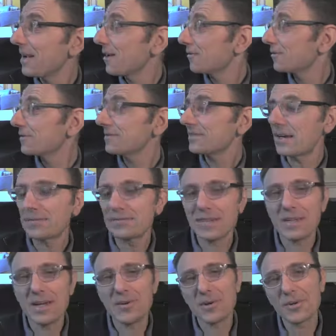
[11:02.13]
of stuff
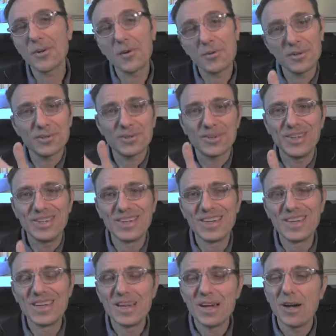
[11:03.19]
in our corridor
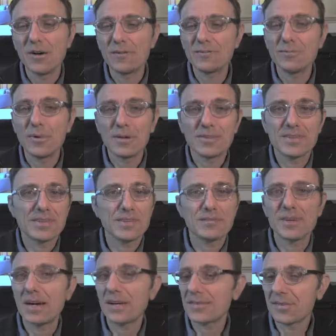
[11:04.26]
of boxes of
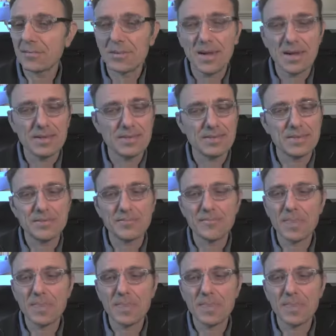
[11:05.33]
art supplies.